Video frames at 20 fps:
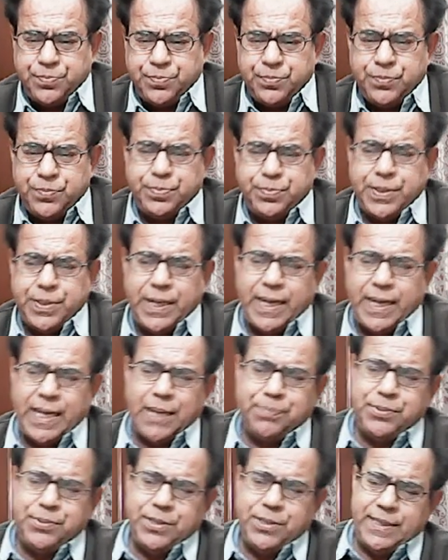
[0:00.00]

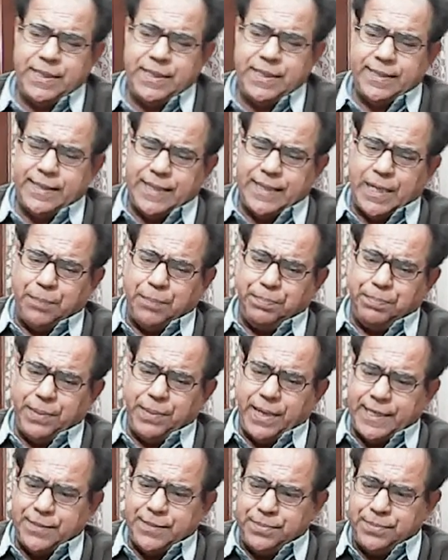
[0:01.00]
perhaps this step
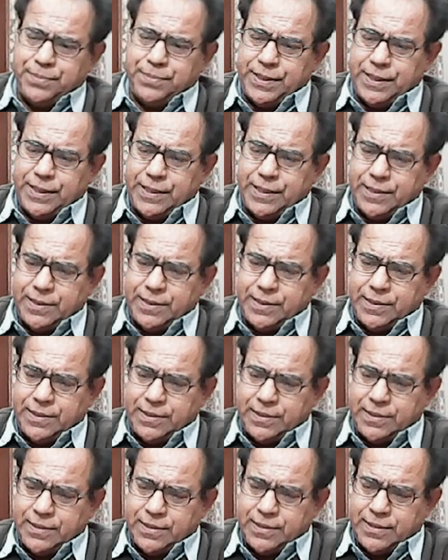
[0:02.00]
has been
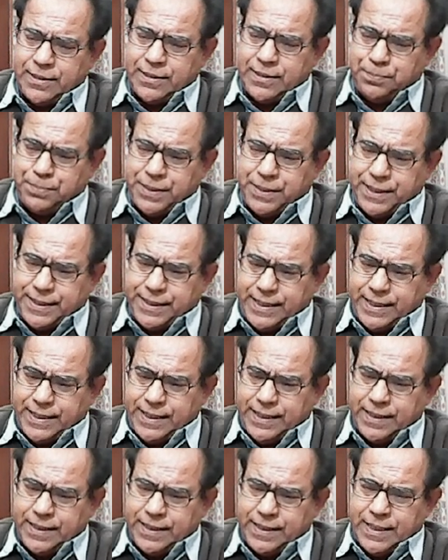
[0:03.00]

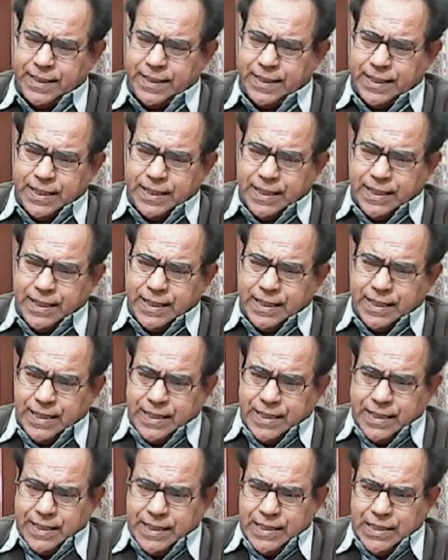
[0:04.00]
repeated.
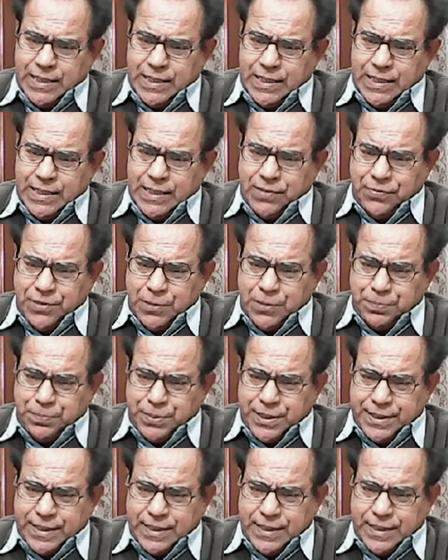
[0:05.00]
Even if
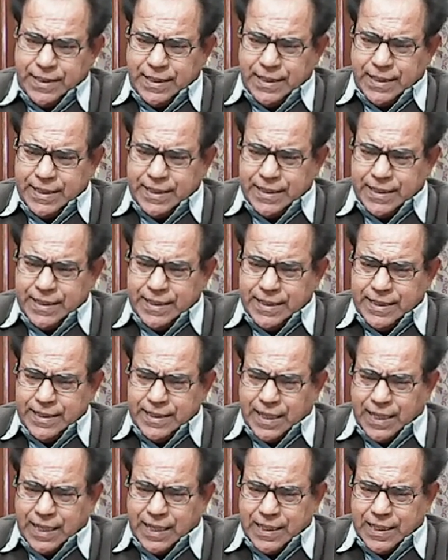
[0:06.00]
repeated, it is
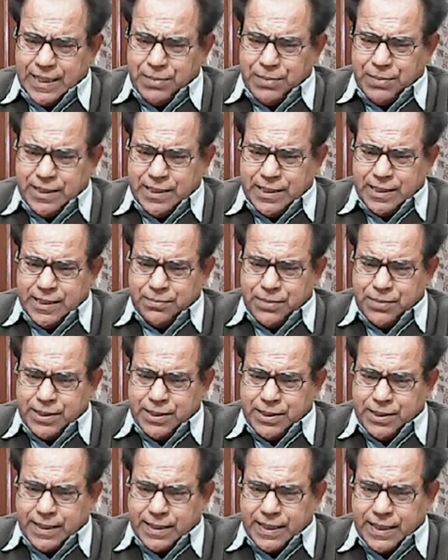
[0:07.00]
not a major
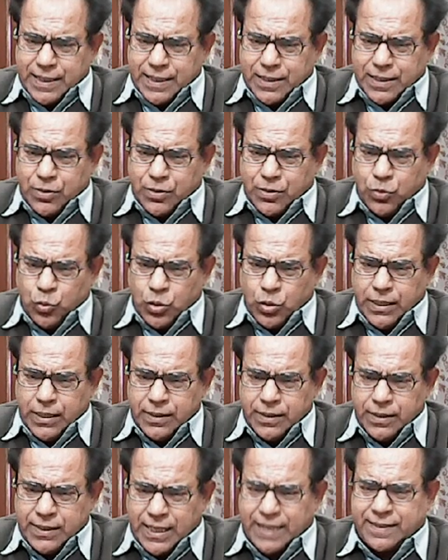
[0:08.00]
mistake. Okay,
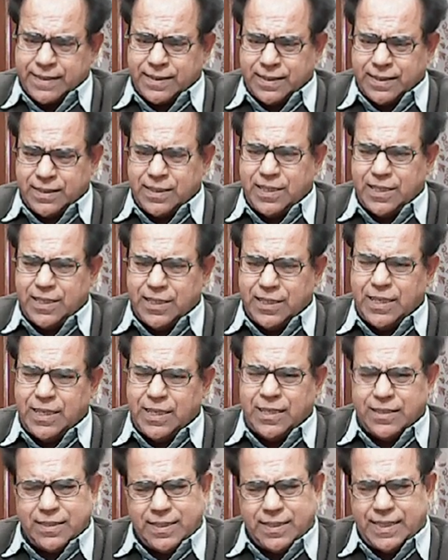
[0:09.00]
yes,
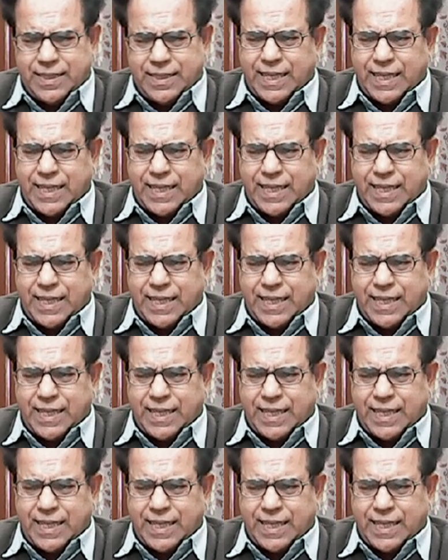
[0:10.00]
yes,